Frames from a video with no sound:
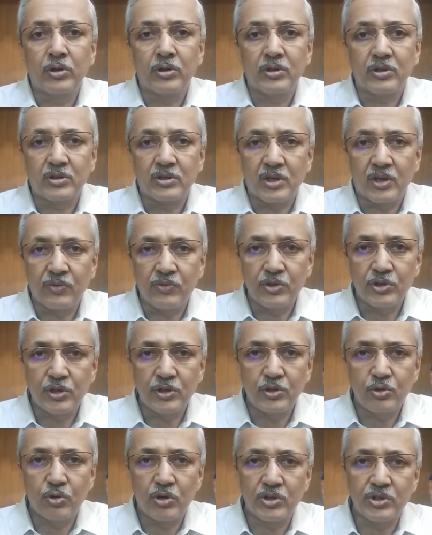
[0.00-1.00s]
the
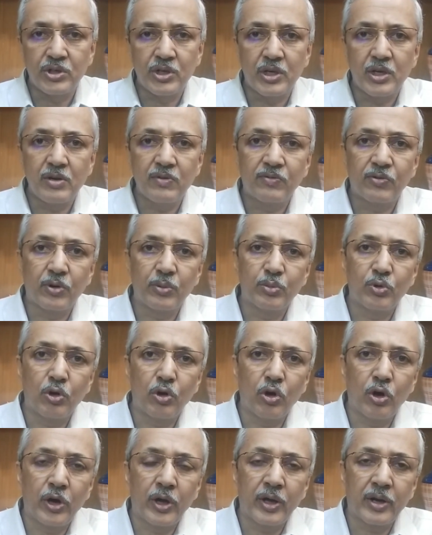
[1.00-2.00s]
services you are seeking from the
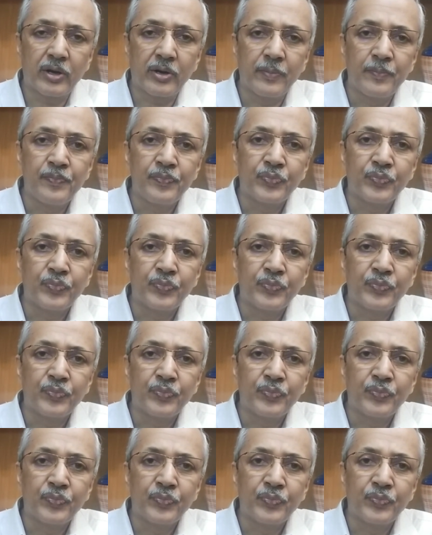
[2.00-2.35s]
lawyer,